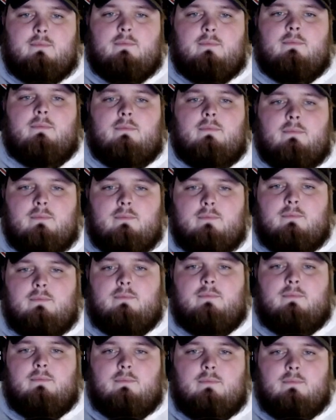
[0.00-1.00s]

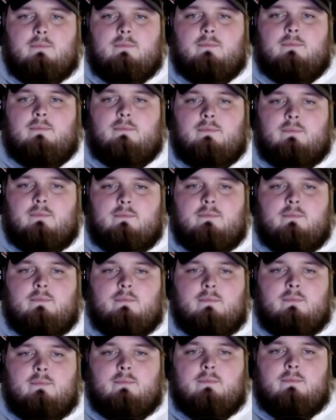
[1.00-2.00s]

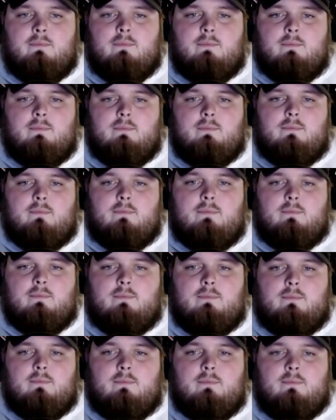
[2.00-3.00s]

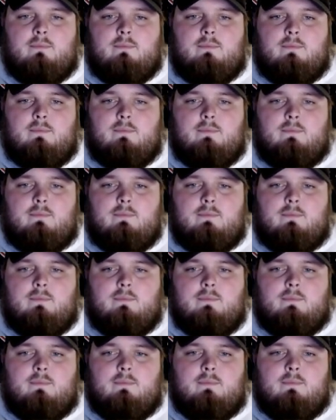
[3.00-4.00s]

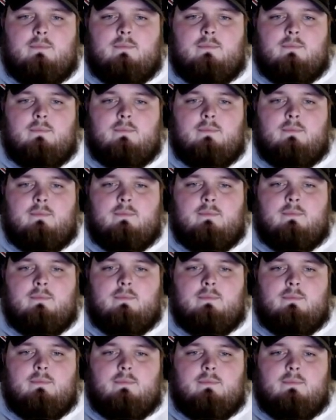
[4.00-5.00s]

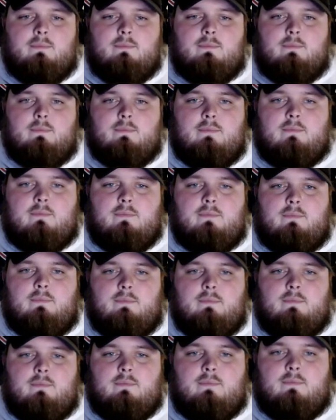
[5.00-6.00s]

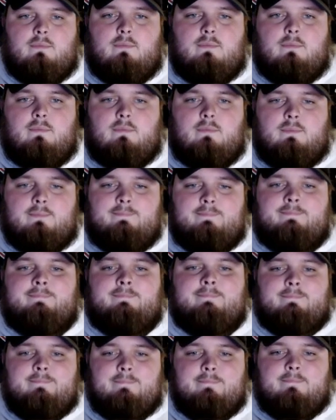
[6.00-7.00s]

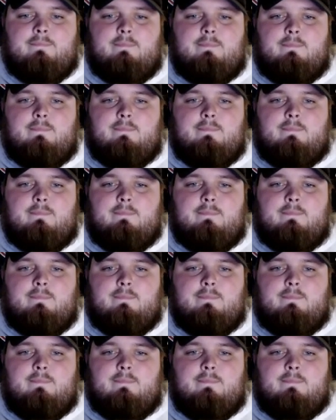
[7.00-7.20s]
[no speech]